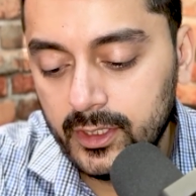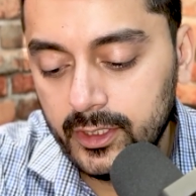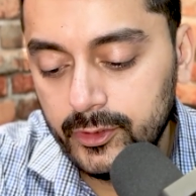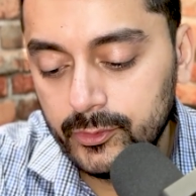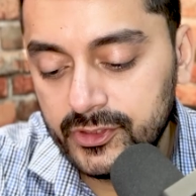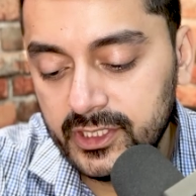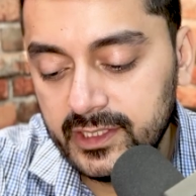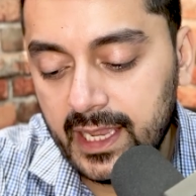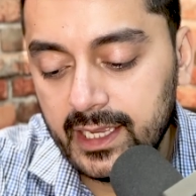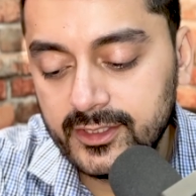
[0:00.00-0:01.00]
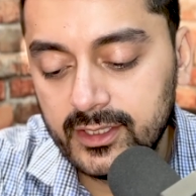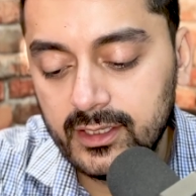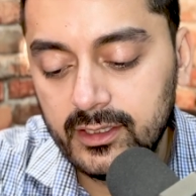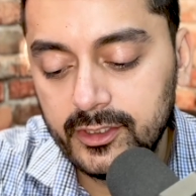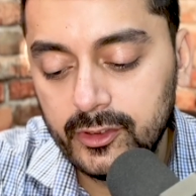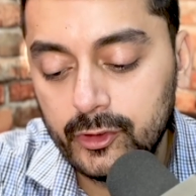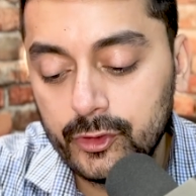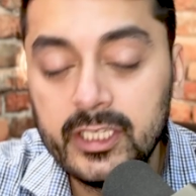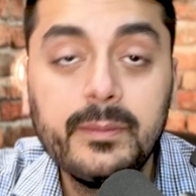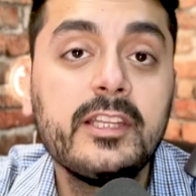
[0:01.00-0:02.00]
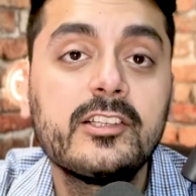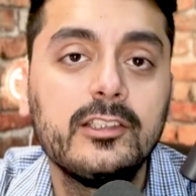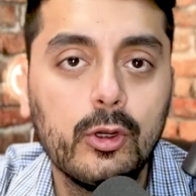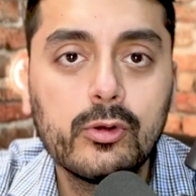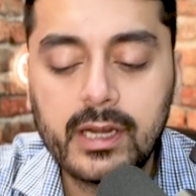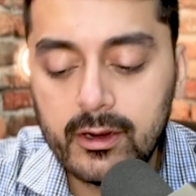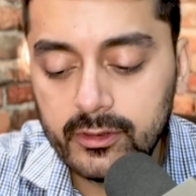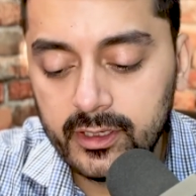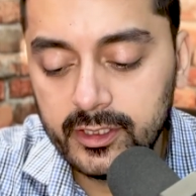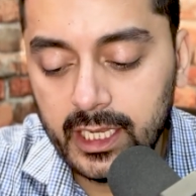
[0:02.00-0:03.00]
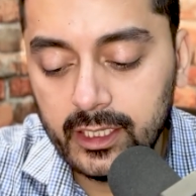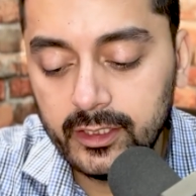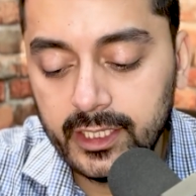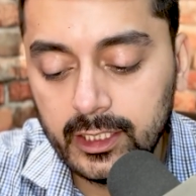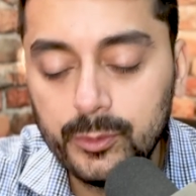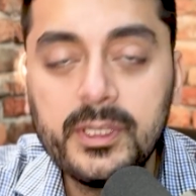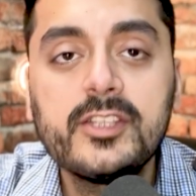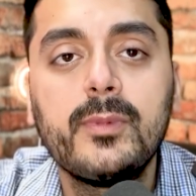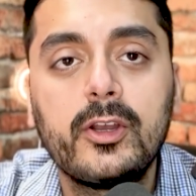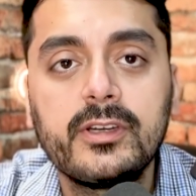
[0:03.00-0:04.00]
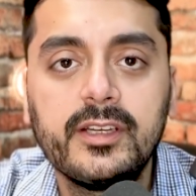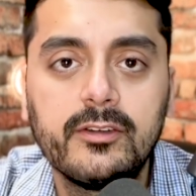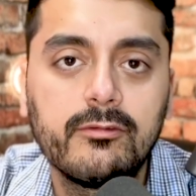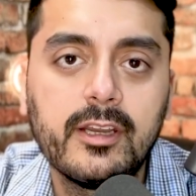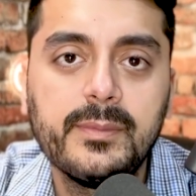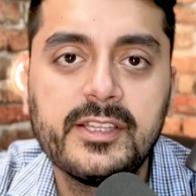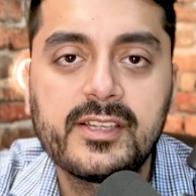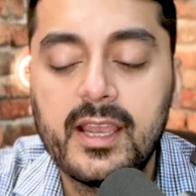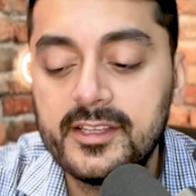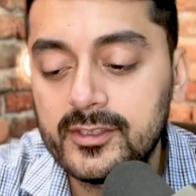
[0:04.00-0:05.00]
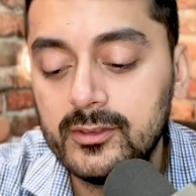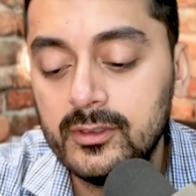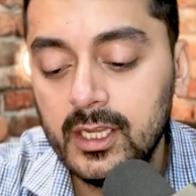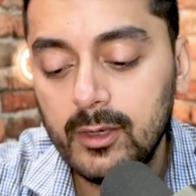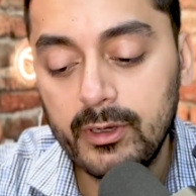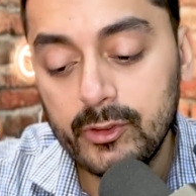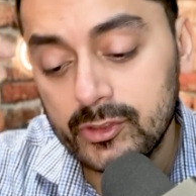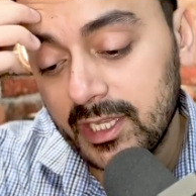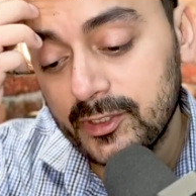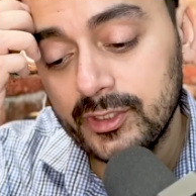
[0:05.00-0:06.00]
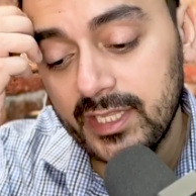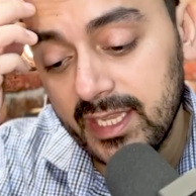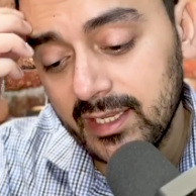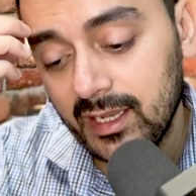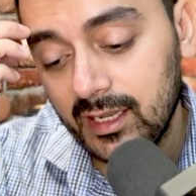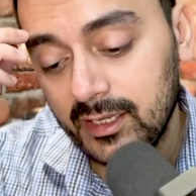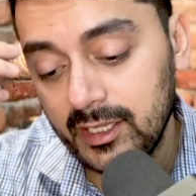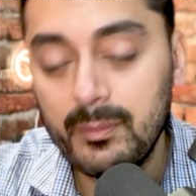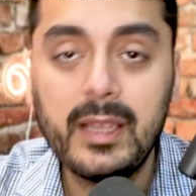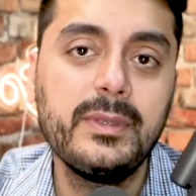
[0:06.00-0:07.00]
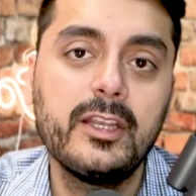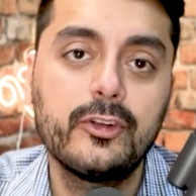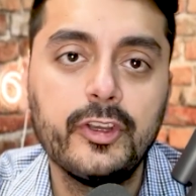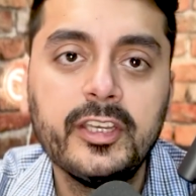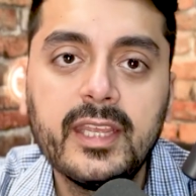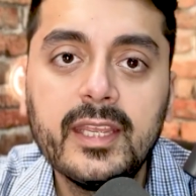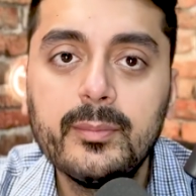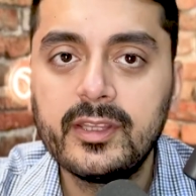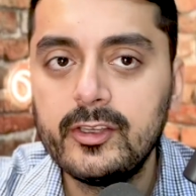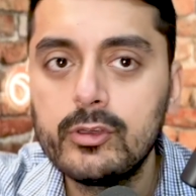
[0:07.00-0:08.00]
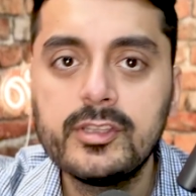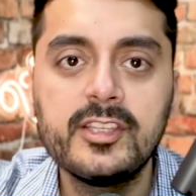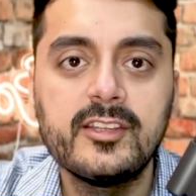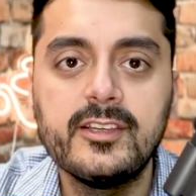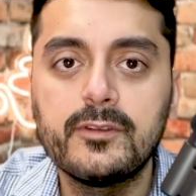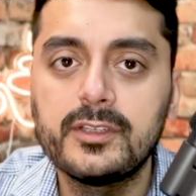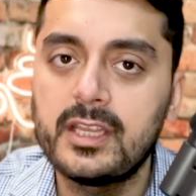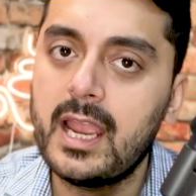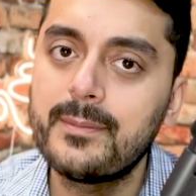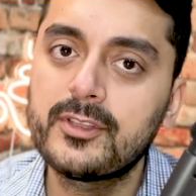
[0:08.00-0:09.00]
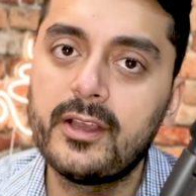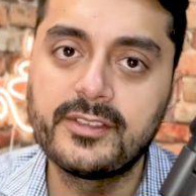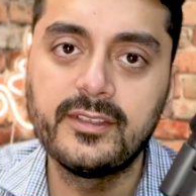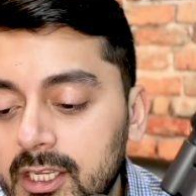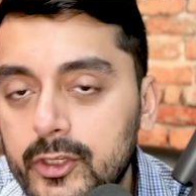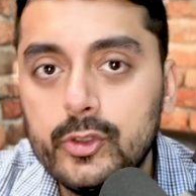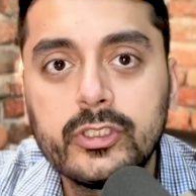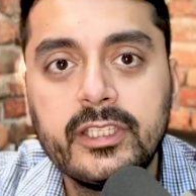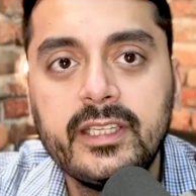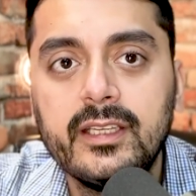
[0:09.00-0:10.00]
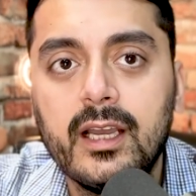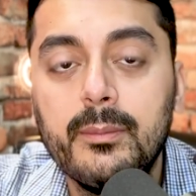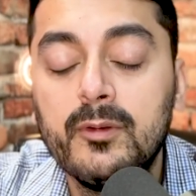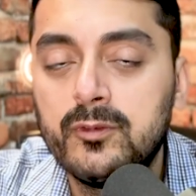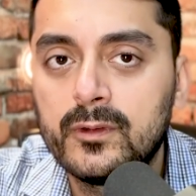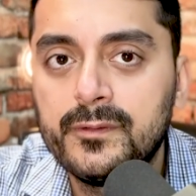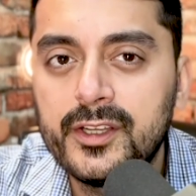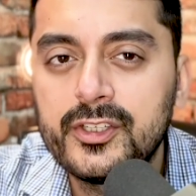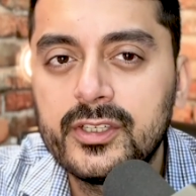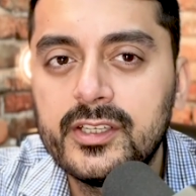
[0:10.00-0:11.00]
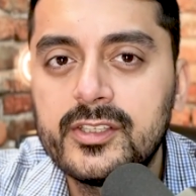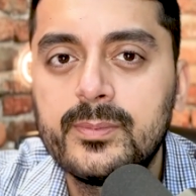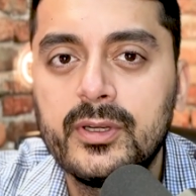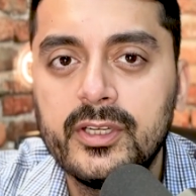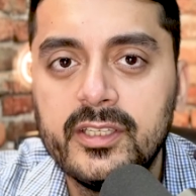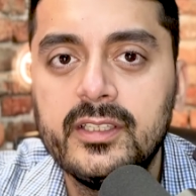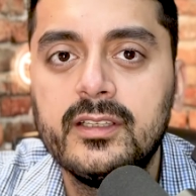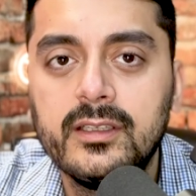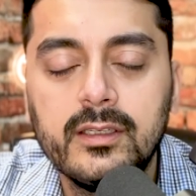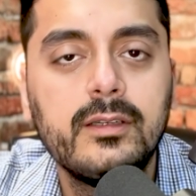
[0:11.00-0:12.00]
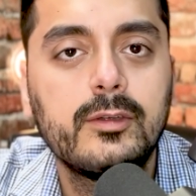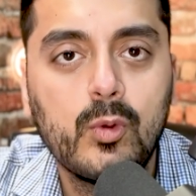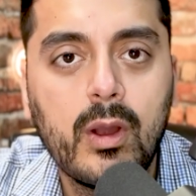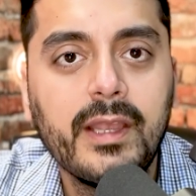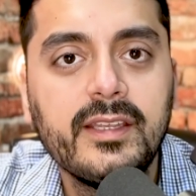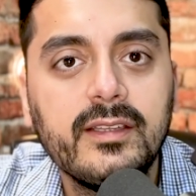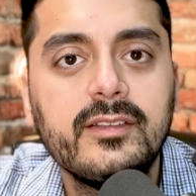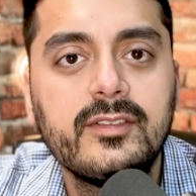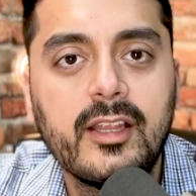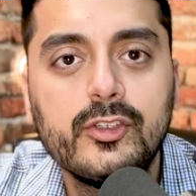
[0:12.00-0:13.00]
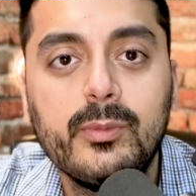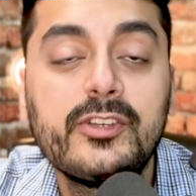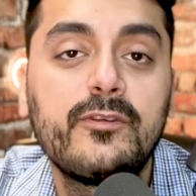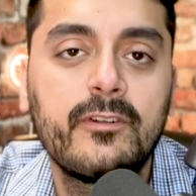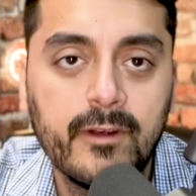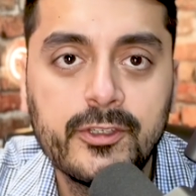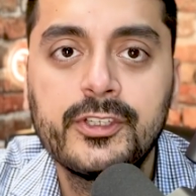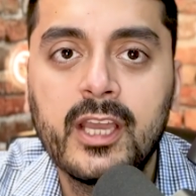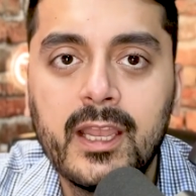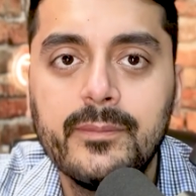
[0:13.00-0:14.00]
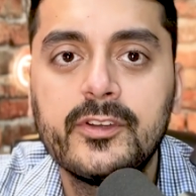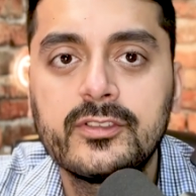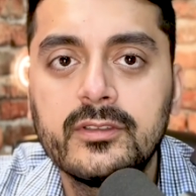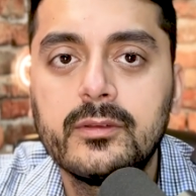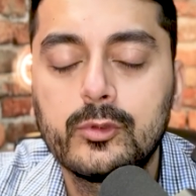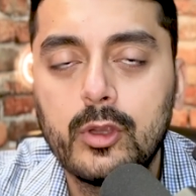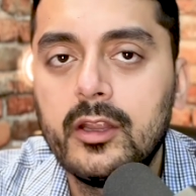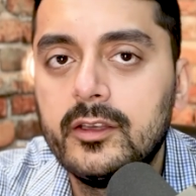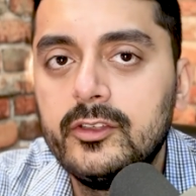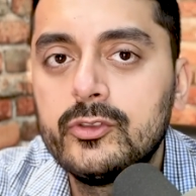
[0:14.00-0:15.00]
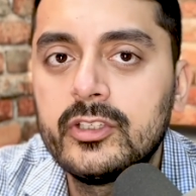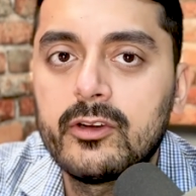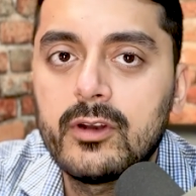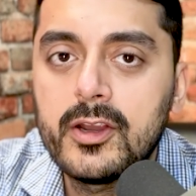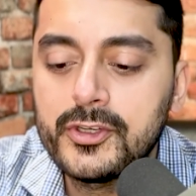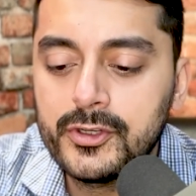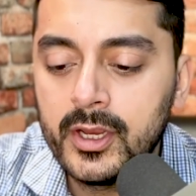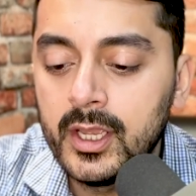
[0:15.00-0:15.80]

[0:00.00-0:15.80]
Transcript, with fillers: You'll see that green means low crowd, yellow means moderate, and red means high. So when you select your date, it might be a green date, but then you can see the different time slots. And usually before Fajr is pretty quiet. It's not too much for Fajr time. There's usually a rush.